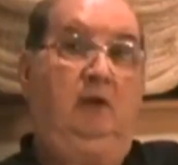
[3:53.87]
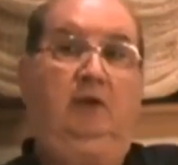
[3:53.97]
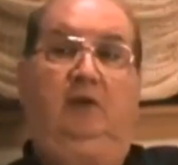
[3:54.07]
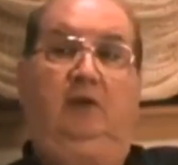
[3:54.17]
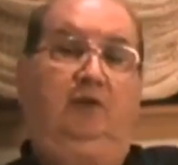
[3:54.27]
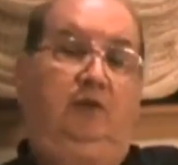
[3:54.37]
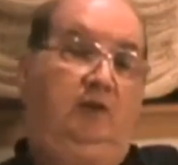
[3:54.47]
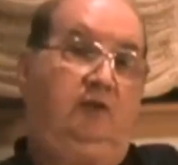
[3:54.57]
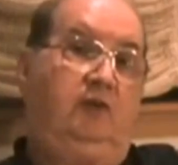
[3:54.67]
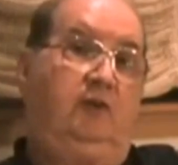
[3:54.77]
Under the
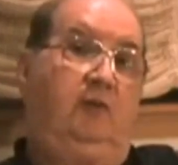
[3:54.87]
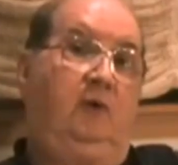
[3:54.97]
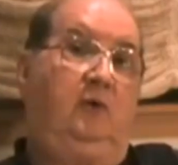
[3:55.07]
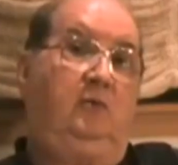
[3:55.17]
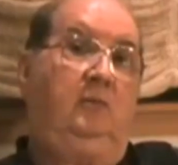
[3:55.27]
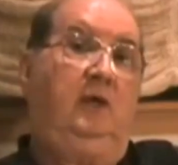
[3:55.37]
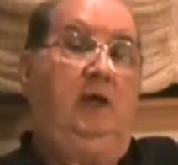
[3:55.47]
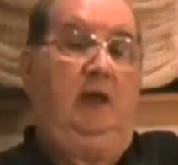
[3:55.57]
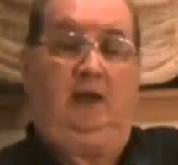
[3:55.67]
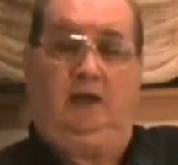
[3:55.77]
Caesars of Rome,
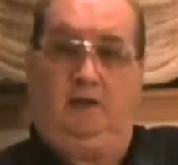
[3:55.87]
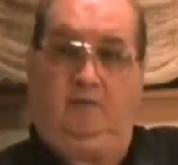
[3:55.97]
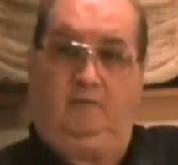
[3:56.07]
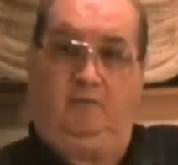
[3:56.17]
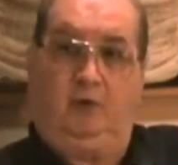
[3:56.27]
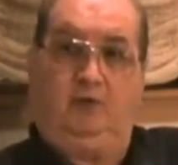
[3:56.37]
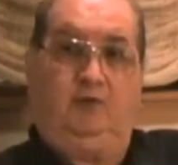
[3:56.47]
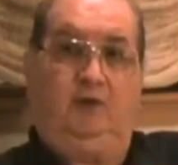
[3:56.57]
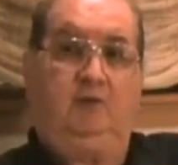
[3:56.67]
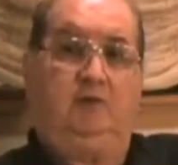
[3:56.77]
and in the
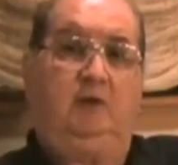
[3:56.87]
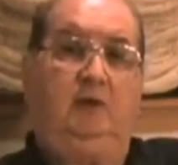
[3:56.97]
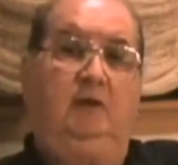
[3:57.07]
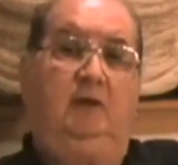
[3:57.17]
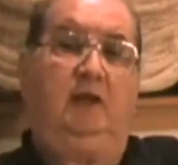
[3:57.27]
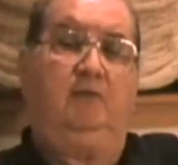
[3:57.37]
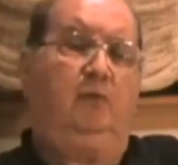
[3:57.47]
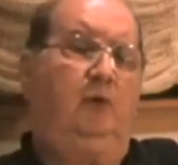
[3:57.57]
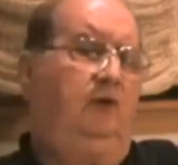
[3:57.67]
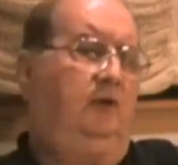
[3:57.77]
4th century,
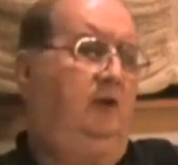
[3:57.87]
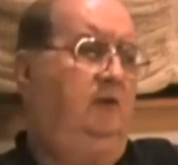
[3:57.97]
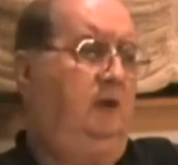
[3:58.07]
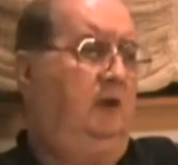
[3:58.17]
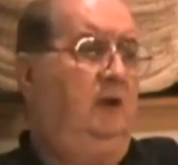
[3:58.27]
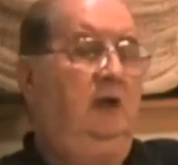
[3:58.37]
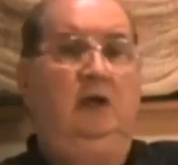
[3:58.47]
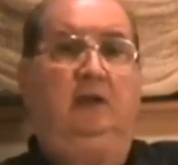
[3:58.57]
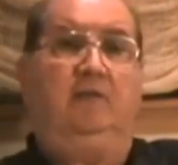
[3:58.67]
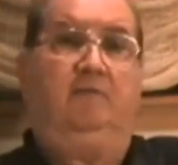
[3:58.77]
late 4th century,
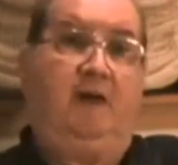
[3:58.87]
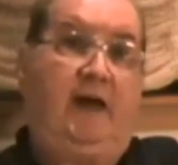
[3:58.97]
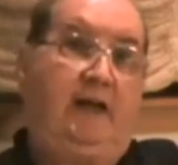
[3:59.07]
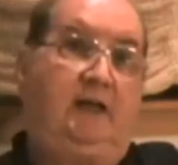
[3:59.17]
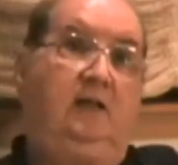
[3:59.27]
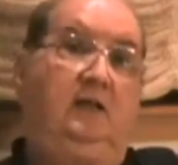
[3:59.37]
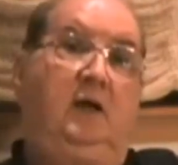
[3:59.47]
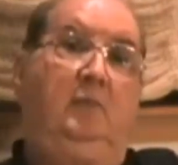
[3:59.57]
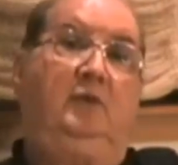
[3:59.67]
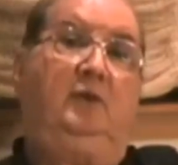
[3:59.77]
the Vatican
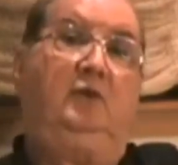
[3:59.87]
comes